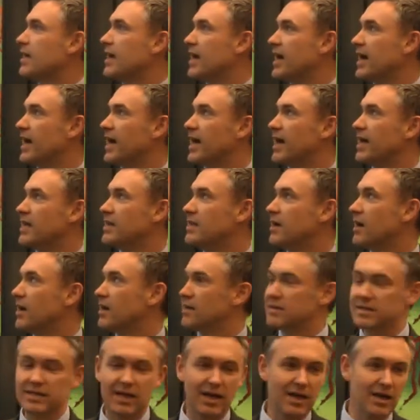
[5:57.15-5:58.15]
and
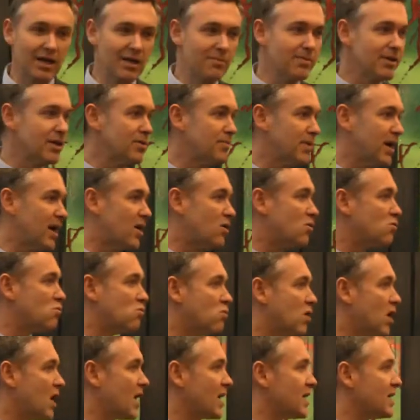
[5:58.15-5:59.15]
I'll say a little bit about
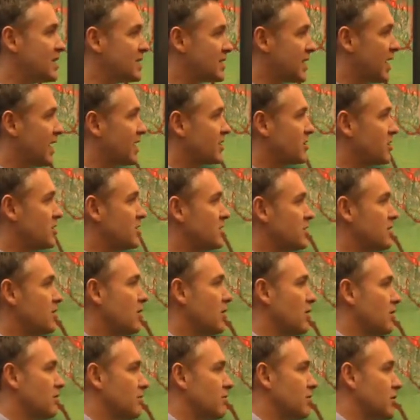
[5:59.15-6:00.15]
why these elections are
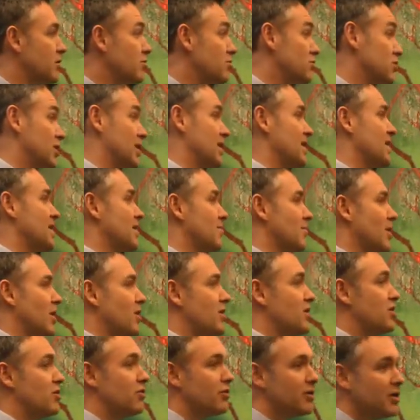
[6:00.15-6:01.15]
not usually
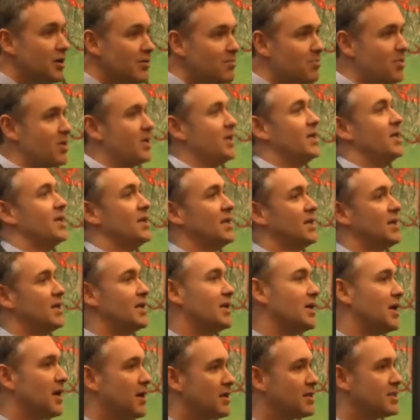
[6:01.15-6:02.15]
about Europe.
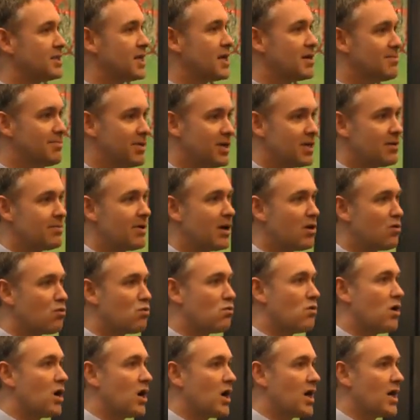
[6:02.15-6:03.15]
I'll say a bit about
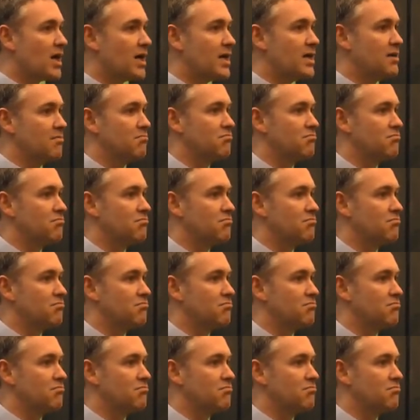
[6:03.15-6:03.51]
why